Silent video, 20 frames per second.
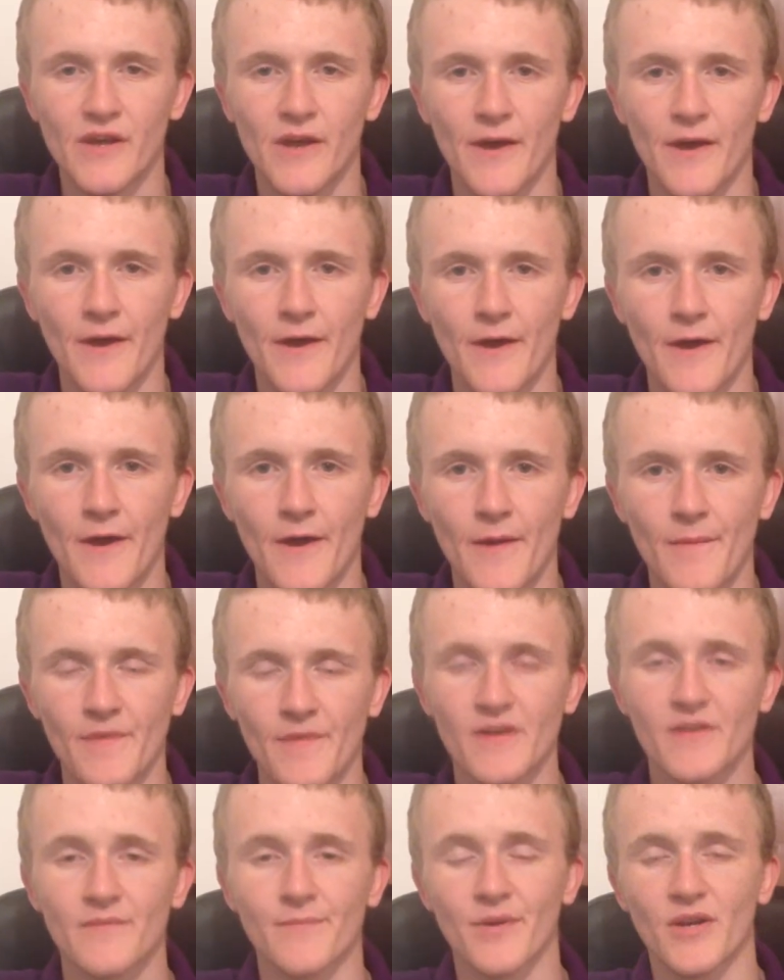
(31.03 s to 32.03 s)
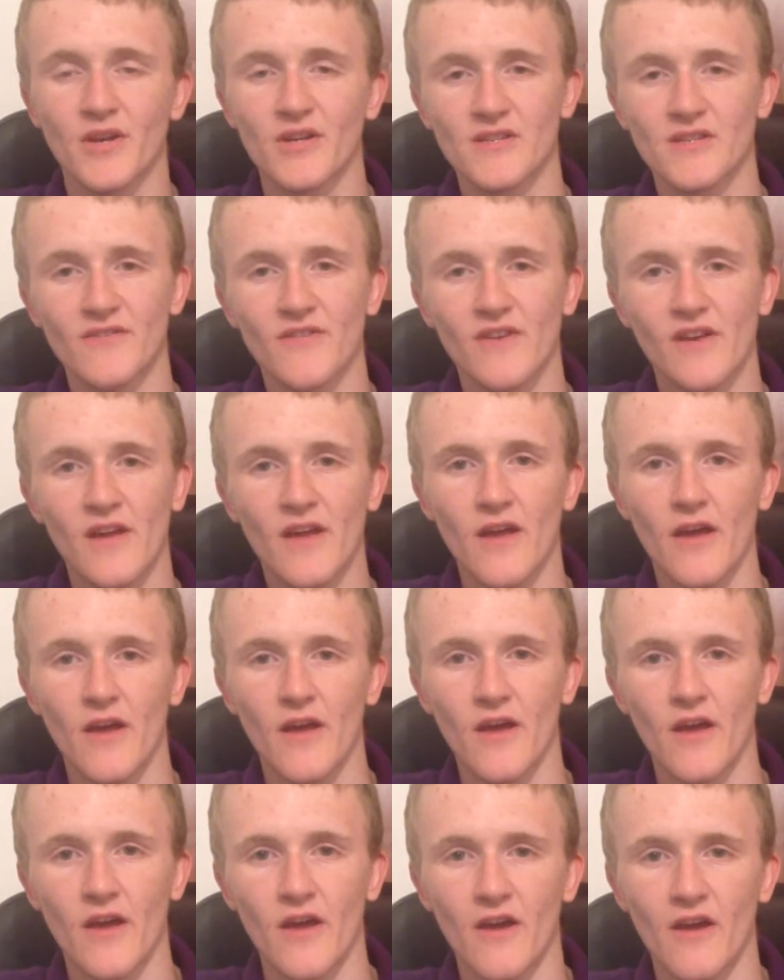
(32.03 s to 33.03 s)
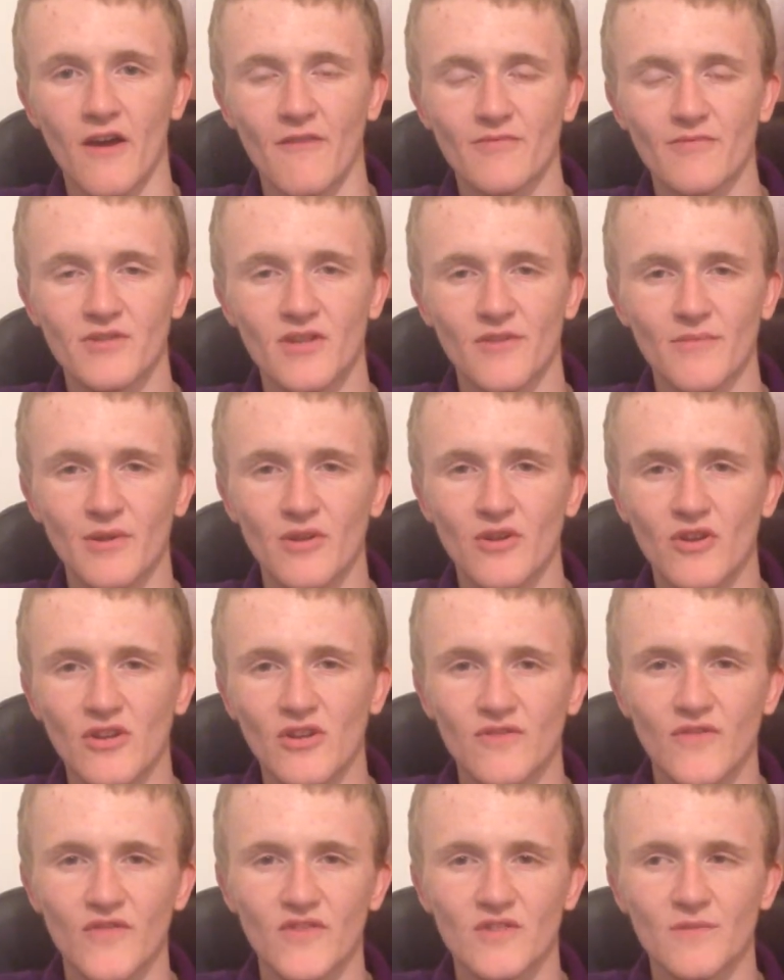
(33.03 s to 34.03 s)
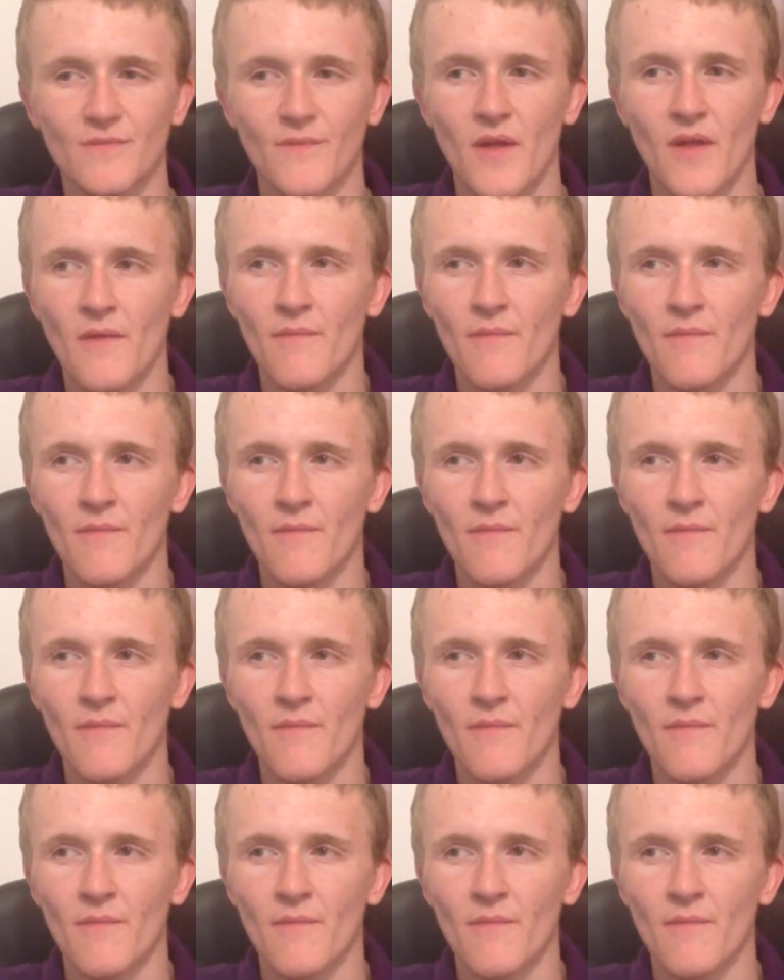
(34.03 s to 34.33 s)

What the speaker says: And because of it, I've sort of been looking for some,